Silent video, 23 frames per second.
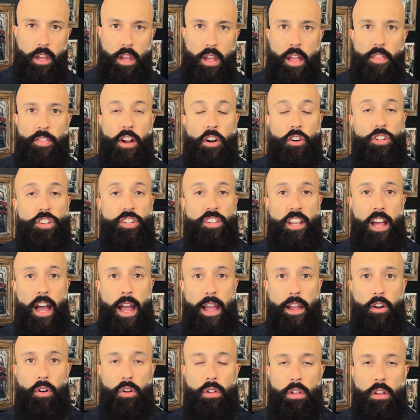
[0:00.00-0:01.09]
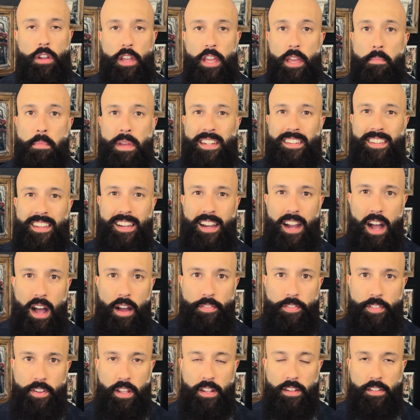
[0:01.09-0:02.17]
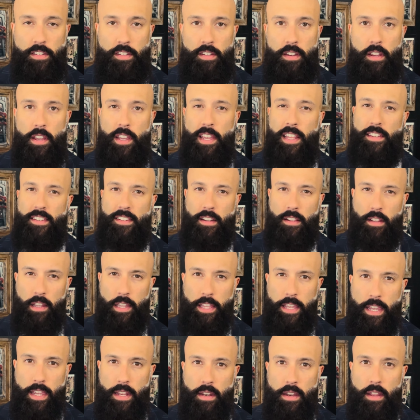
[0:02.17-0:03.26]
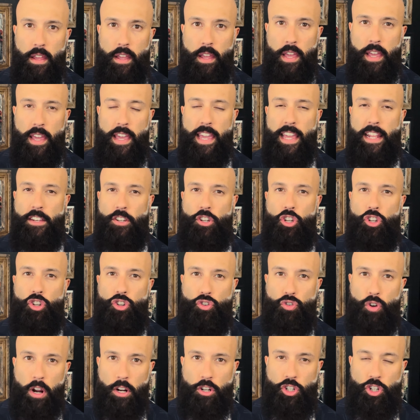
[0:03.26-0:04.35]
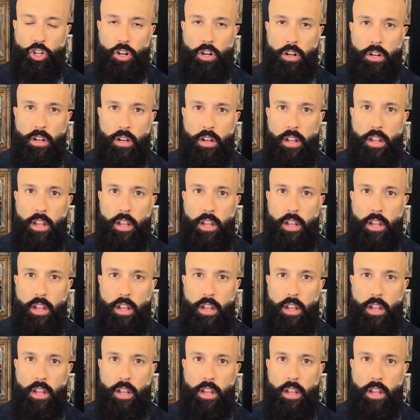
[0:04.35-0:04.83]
Their style emits confidence. It's clean, it's structured.